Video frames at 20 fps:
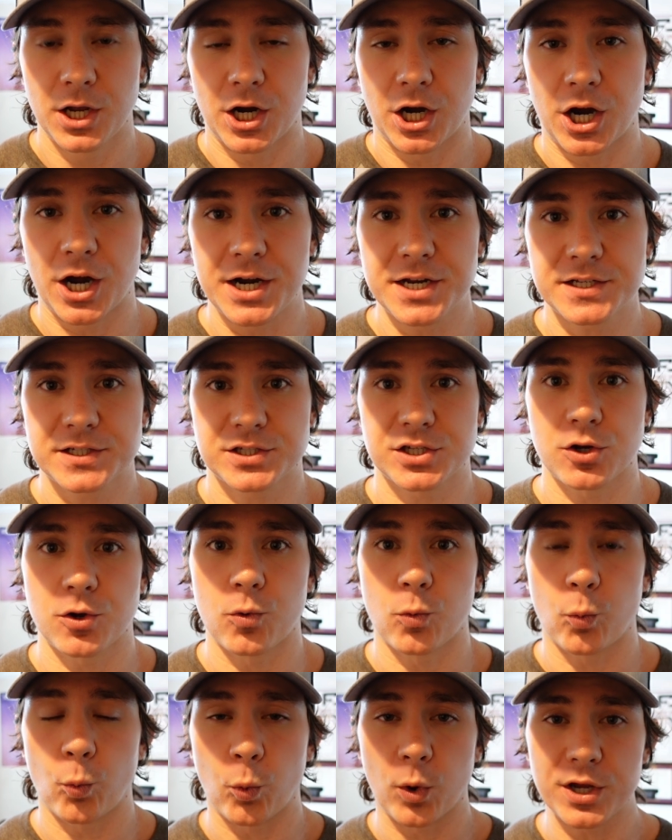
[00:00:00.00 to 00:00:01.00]
All right,
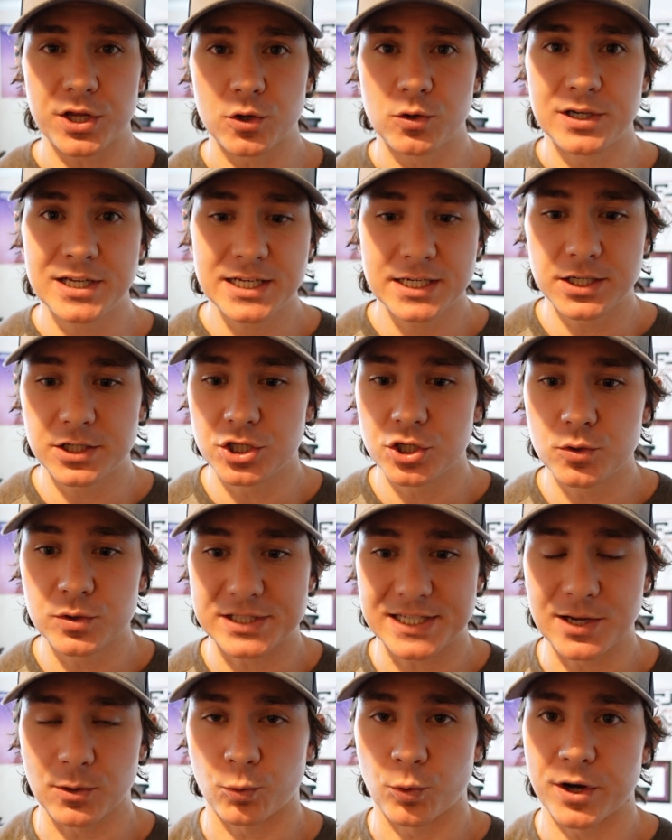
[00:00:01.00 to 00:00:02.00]
so what you need to do
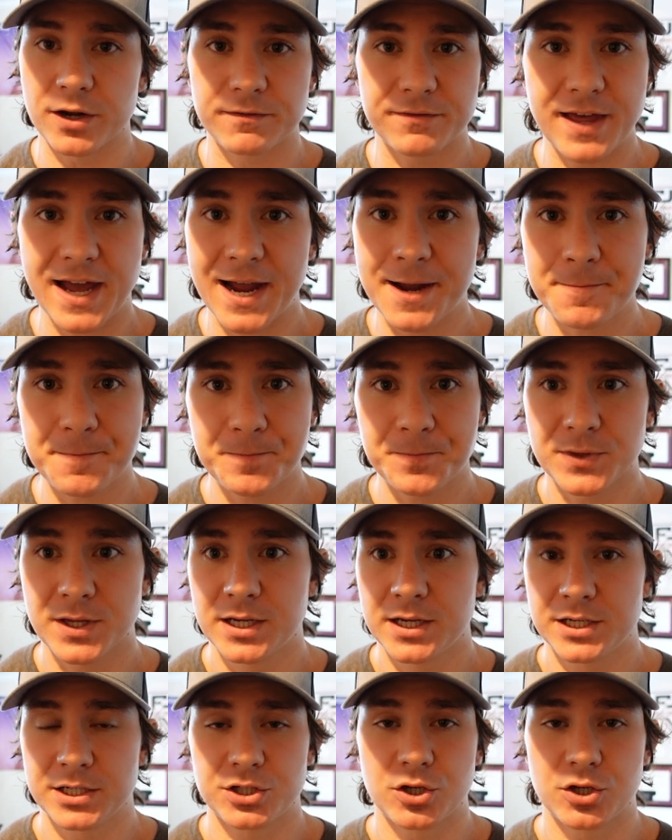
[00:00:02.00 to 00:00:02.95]
is get rid of that.